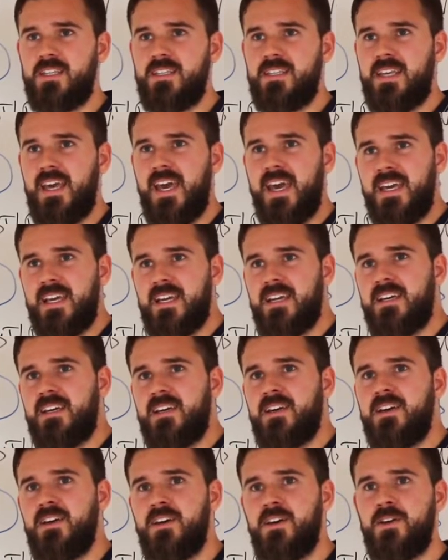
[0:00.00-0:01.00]

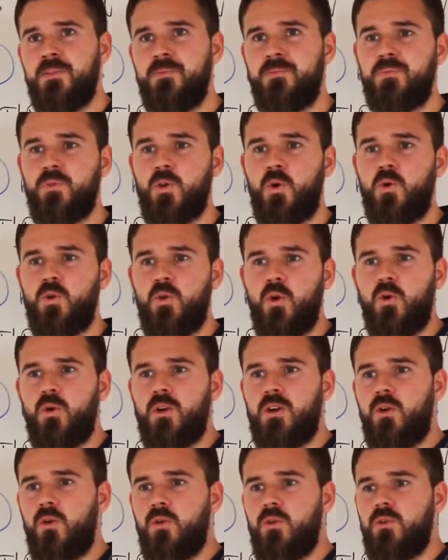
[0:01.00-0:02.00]
take
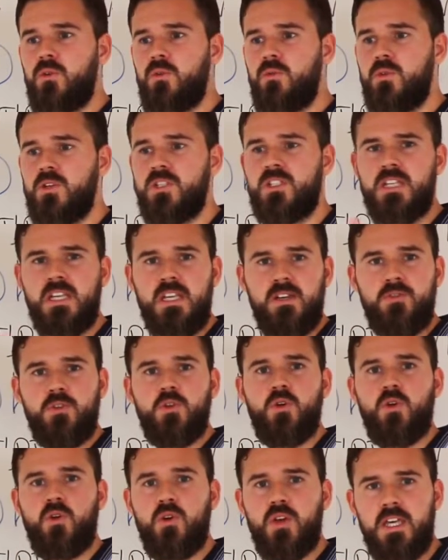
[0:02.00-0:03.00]
or receive
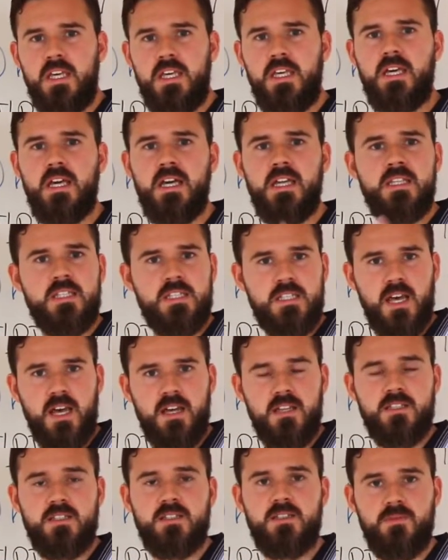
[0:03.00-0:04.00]
key
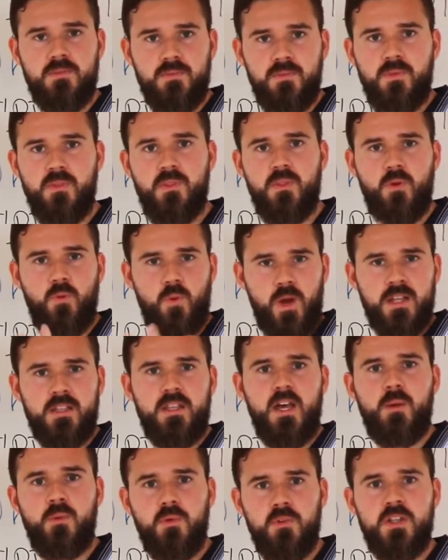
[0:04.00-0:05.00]
insights, the right
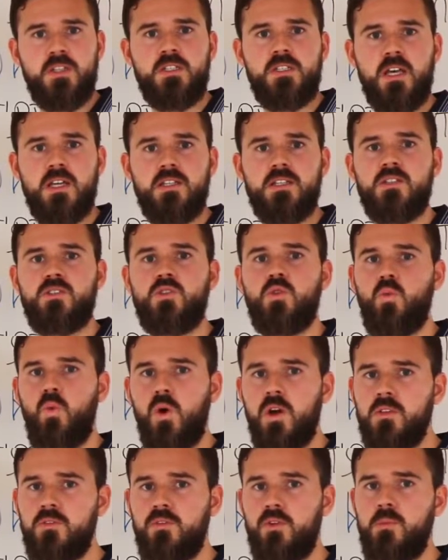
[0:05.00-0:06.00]
type of insights that you
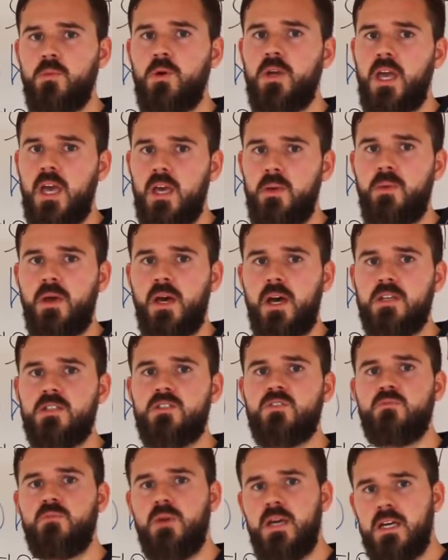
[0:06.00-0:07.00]
want from your
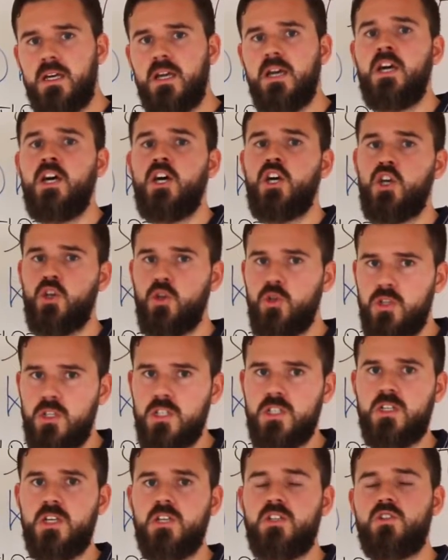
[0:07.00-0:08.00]
KPIs to make good
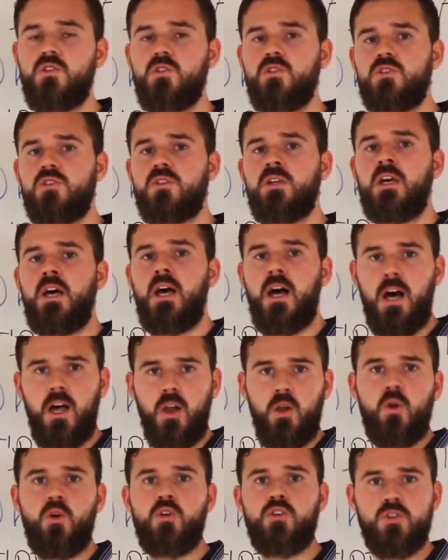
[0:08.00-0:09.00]
decisions,
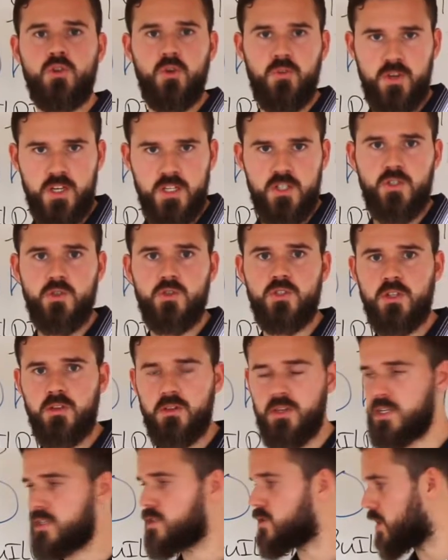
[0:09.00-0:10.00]
alert you of issues
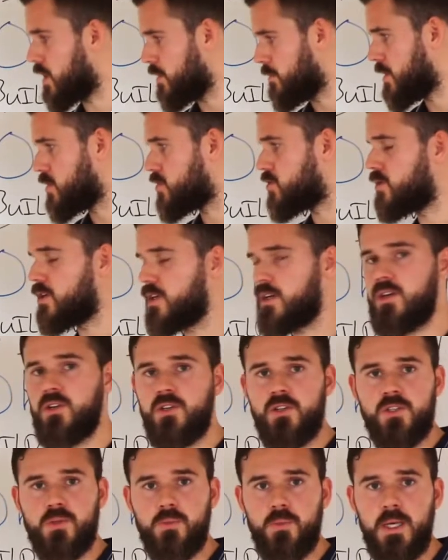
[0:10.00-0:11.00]
and things I'll mention here
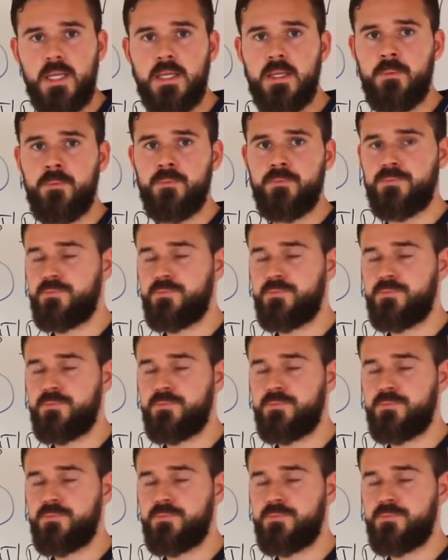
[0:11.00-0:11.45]
in just a bit.